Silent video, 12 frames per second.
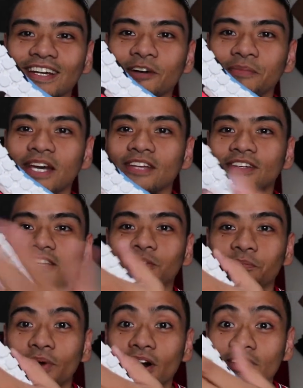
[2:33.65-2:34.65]
it out, man. You got the
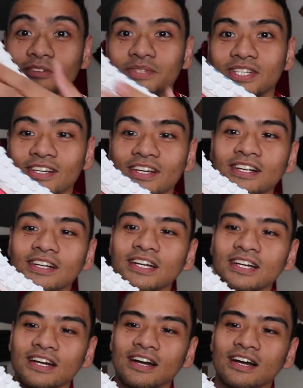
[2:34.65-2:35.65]
bottoms here.
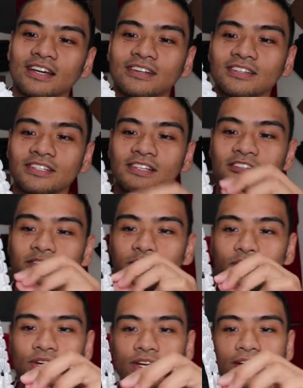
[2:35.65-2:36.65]
It is a little
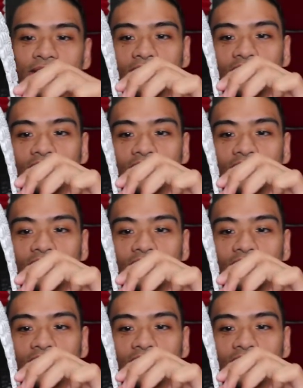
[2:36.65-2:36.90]
more